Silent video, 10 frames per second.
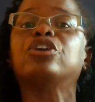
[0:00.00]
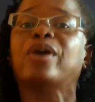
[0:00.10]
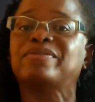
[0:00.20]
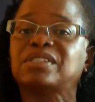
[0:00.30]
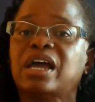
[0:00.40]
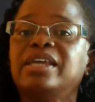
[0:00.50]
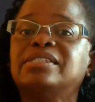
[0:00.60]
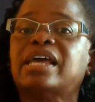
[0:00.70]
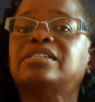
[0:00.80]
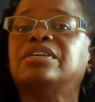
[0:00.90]
you have
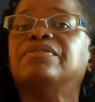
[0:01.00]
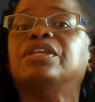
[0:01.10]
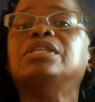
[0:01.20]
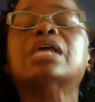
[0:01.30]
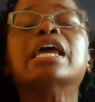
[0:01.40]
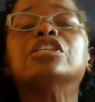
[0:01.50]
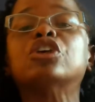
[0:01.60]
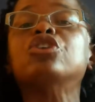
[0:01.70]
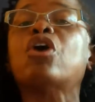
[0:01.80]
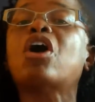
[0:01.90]
science activities,
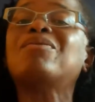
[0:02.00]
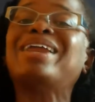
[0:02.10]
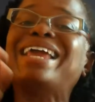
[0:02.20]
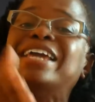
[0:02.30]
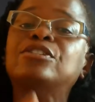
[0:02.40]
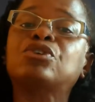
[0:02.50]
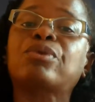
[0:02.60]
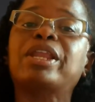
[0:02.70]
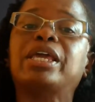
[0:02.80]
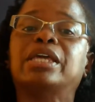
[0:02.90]
so you're already
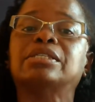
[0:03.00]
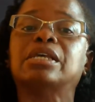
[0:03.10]
integrating